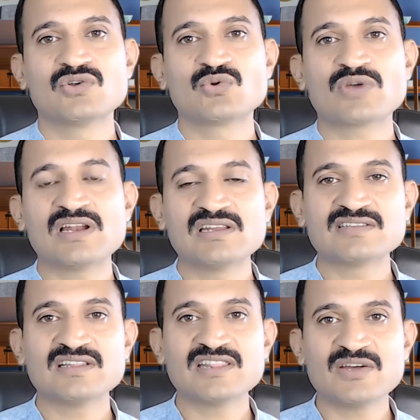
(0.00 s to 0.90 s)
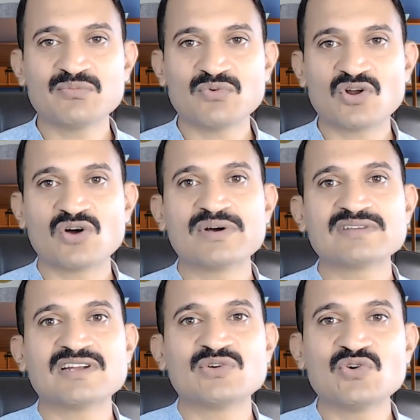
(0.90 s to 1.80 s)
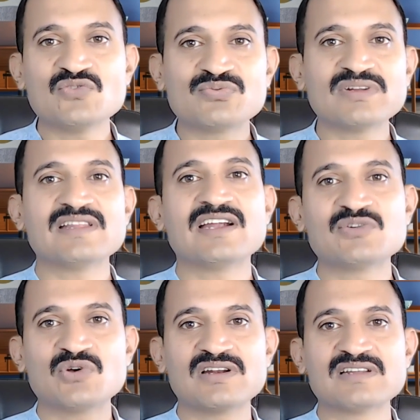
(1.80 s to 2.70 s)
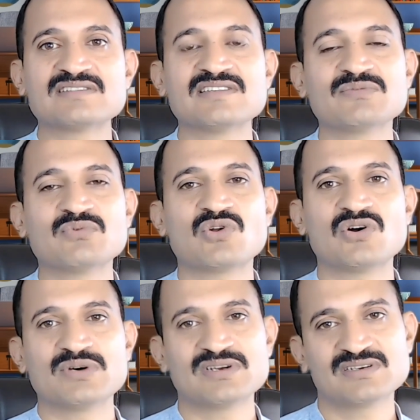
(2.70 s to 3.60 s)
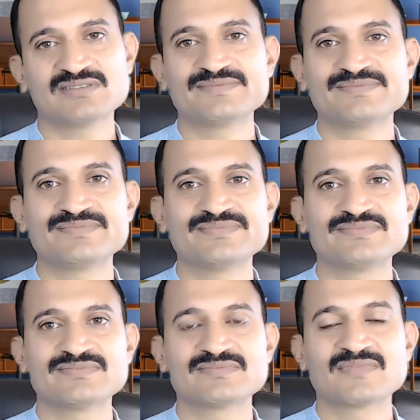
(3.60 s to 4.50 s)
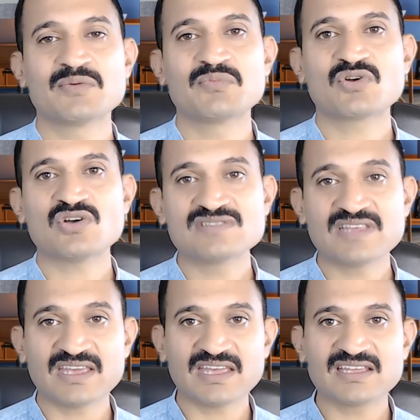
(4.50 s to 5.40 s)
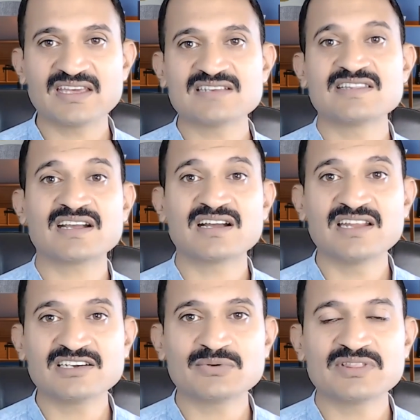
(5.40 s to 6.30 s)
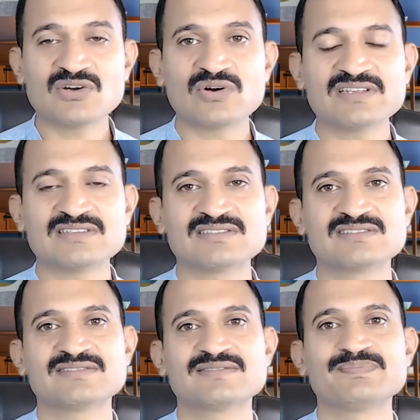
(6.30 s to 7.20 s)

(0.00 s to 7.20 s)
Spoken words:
You can listen them for hours and don't feel that you are listening for hours because they engage, they connect with the audience.